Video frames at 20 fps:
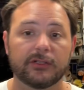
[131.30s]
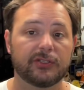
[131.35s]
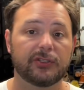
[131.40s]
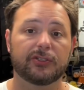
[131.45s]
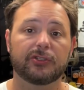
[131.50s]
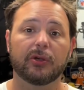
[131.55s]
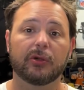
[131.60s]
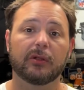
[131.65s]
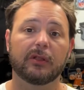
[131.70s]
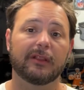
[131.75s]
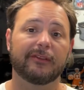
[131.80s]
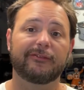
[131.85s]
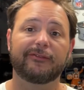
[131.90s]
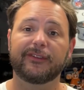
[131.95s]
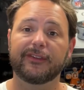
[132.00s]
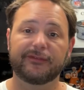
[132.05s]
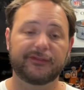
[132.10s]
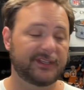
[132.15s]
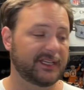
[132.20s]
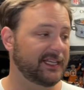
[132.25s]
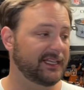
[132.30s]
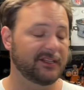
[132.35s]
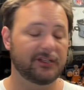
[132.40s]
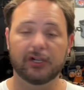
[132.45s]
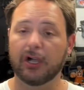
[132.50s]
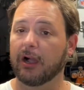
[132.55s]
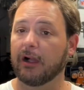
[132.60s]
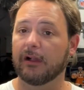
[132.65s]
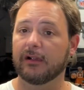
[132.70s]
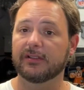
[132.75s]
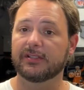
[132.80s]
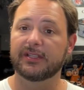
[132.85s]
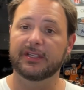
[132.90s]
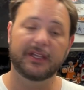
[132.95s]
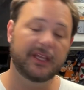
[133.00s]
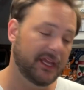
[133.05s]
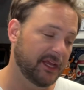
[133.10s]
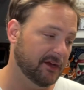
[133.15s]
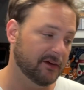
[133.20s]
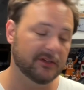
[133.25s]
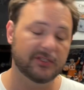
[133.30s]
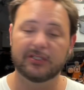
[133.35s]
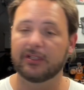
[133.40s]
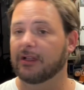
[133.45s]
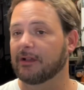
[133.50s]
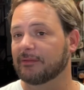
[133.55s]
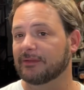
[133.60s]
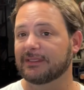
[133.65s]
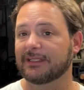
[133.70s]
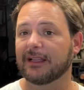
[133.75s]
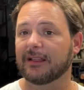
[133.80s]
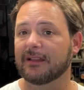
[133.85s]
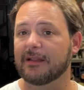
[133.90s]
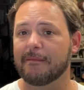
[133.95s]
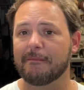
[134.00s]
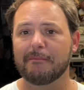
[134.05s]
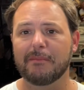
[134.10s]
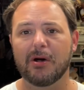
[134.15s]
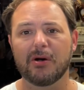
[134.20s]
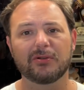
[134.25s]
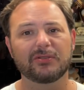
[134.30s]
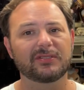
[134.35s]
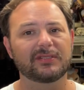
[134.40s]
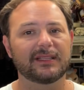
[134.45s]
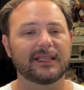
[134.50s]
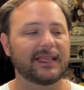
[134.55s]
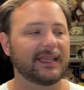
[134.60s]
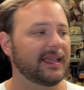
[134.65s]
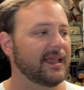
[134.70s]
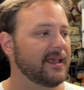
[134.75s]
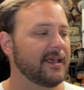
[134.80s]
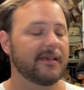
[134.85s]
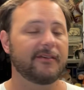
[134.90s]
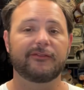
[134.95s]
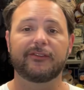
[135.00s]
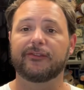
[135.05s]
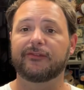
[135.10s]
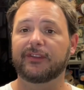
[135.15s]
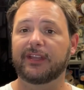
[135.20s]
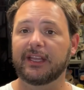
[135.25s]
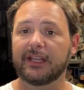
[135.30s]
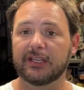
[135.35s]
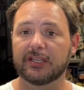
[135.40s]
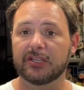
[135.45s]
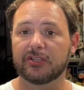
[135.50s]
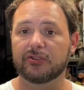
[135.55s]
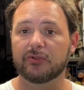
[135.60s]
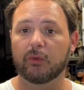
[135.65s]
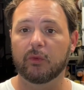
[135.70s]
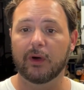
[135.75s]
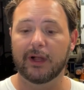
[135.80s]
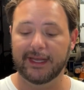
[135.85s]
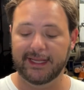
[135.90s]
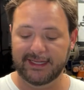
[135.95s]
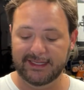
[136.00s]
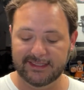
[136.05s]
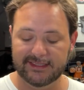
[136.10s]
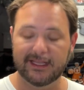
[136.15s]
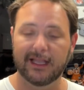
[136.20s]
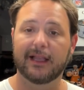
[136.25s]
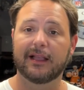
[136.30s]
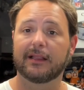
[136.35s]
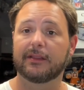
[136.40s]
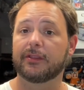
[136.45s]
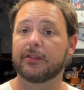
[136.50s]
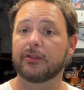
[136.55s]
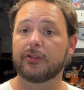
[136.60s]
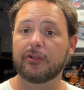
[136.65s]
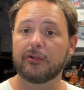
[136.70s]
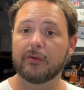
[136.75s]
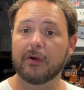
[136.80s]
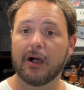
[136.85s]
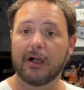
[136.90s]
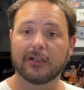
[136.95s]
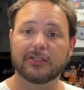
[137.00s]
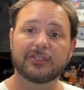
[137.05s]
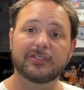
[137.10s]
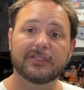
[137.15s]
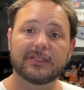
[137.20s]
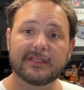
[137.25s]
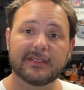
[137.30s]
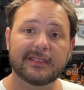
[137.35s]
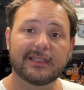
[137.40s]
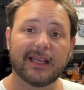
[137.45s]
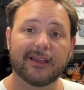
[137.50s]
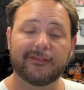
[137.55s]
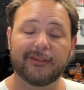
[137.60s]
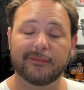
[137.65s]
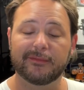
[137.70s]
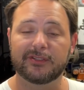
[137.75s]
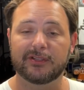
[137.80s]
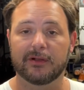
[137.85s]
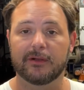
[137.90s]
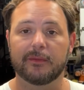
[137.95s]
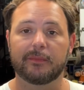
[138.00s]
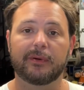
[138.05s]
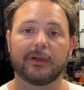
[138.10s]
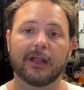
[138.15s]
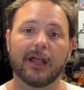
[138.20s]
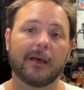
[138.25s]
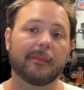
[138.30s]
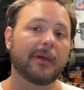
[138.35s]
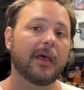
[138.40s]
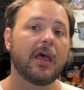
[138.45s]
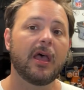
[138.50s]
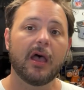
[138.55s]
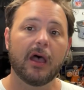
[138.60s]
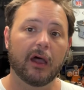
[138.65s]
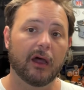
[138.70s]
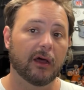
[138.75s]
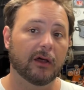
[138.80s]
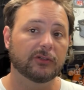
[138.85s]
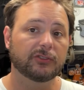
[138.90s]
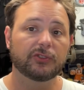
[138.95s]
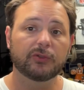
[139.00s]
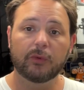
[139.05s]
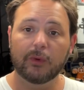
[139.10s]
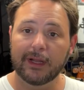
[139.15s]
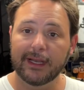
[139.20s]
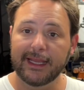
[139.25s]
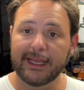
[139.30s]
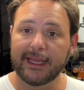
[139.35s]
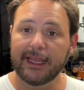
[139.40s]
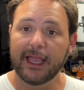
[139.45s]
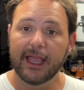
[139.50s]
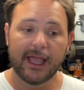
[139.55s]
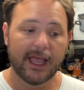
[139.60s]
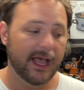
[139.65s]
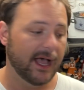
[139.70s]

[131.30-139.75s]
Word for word: There's a total of 15 cars in here, so I'm selling them mostly 15 to 20s. Uh, the new auctions and stuff I'm starting to put up are 20.